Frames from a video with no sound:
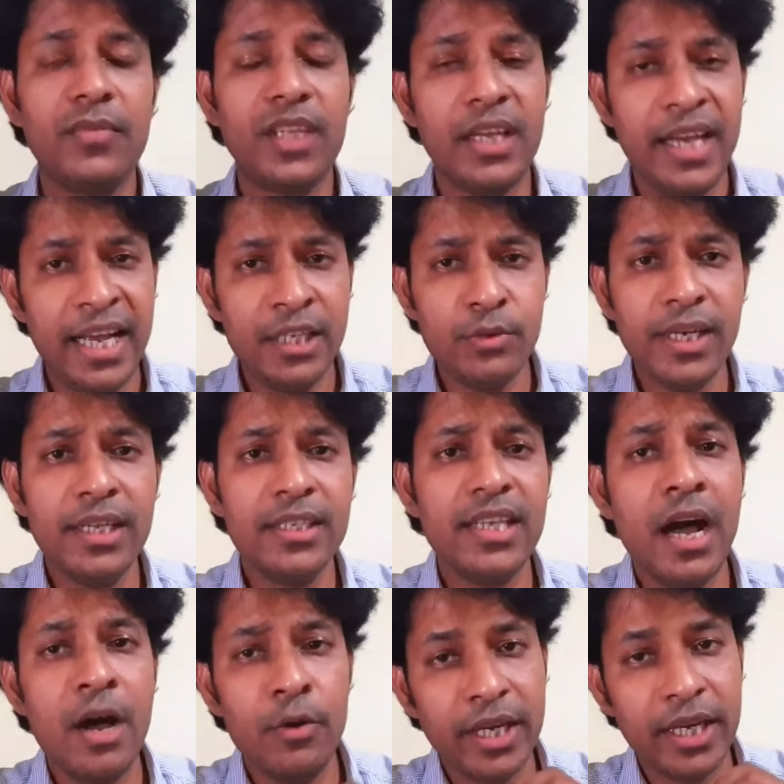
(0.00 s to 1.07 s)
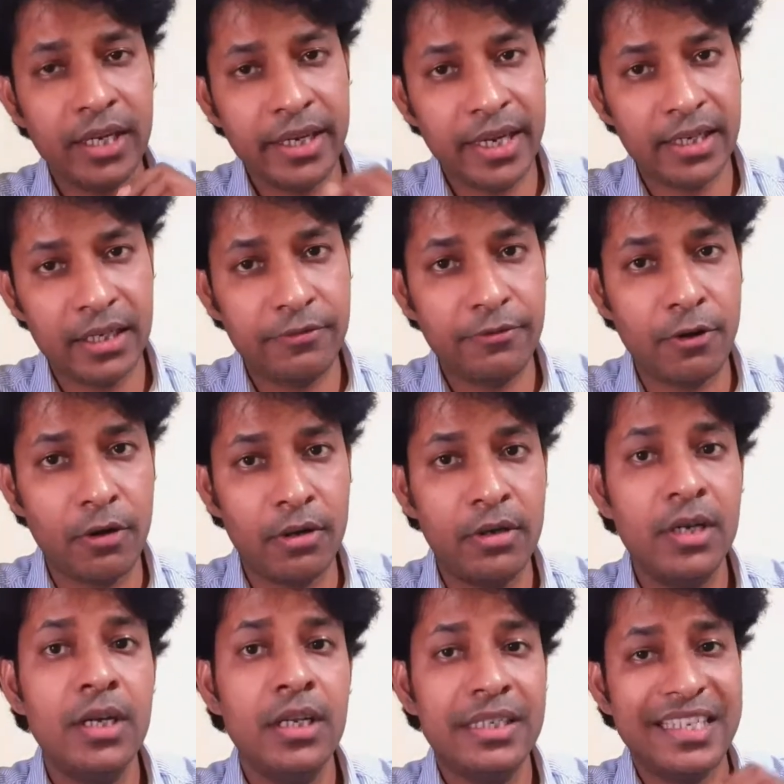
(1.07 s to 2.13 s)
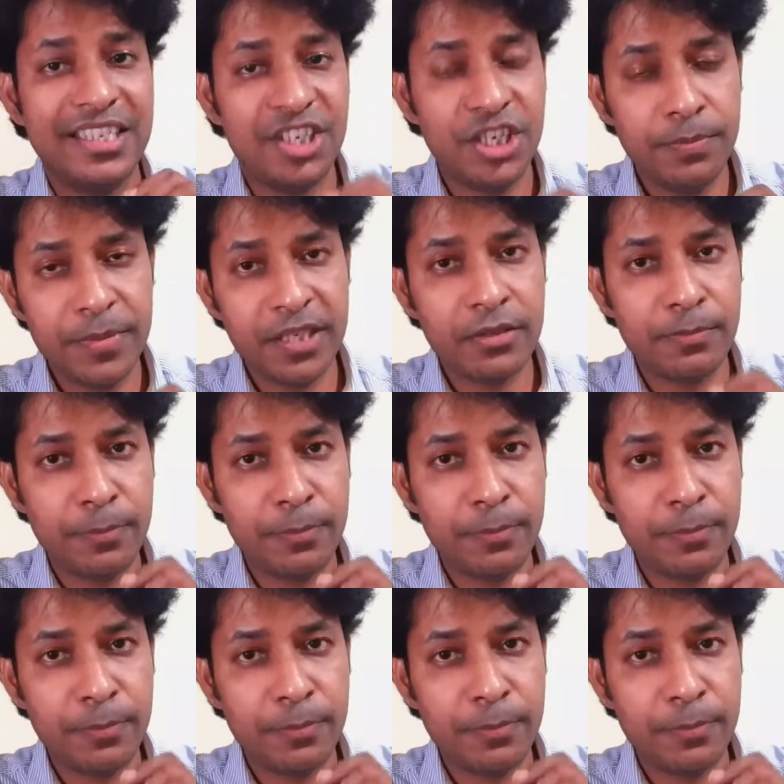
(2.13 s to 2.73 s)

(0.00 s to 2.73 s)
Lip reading: as well as how you can get it for the cheapest